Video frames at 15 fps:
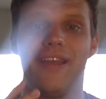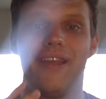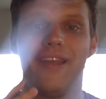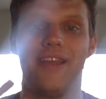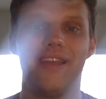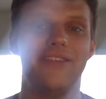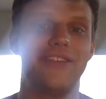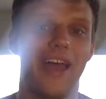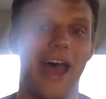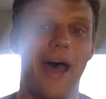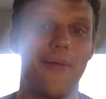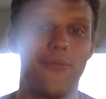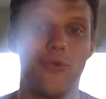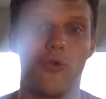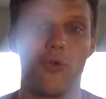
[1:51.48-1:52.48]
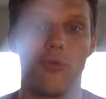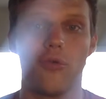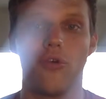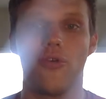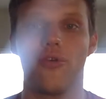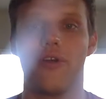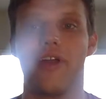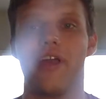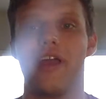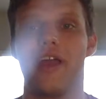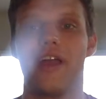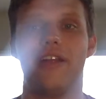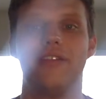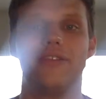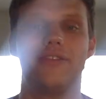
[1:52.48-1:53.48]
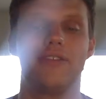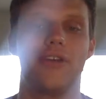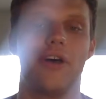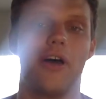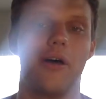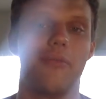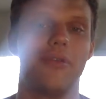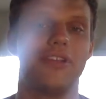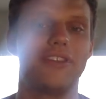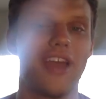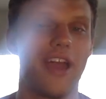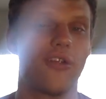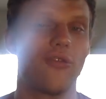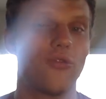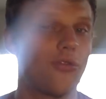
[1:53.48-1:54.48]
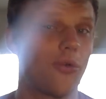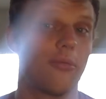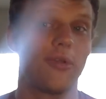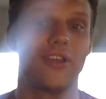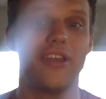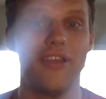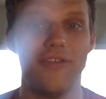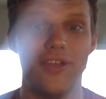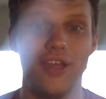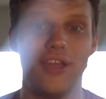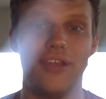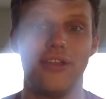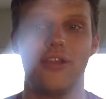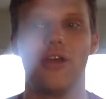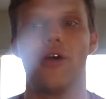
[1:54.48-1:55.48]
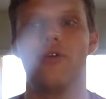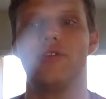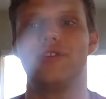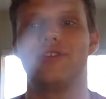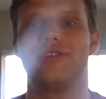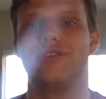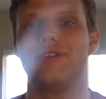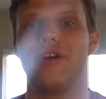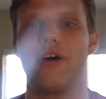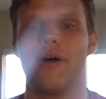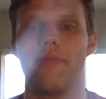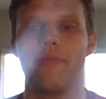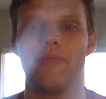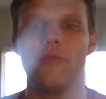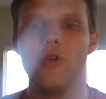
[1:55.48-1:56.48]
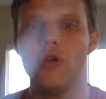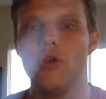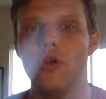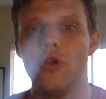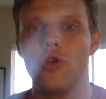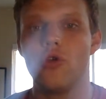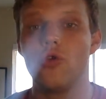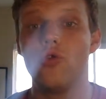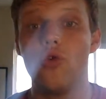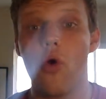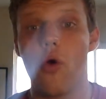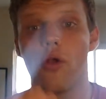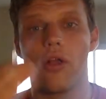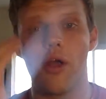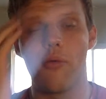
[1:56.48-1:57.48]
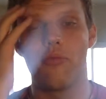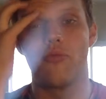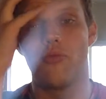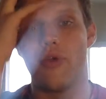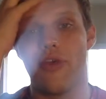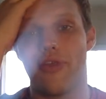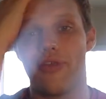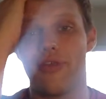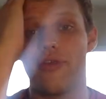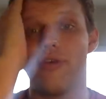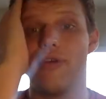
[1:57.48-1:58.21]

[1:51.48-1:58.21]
is abnormal, and it's heteronormativity. It's growing up with